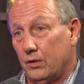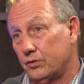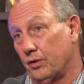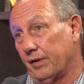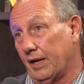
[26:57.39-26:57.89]

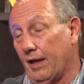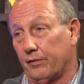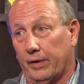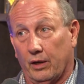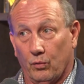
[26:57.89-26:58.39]
So the
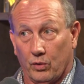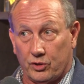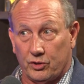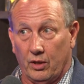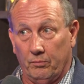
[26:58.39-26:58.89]
Gathering Inn
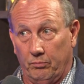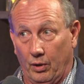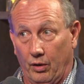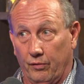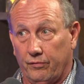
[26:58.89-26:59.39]
works on
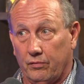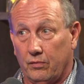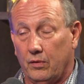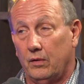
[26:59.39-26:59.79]
both.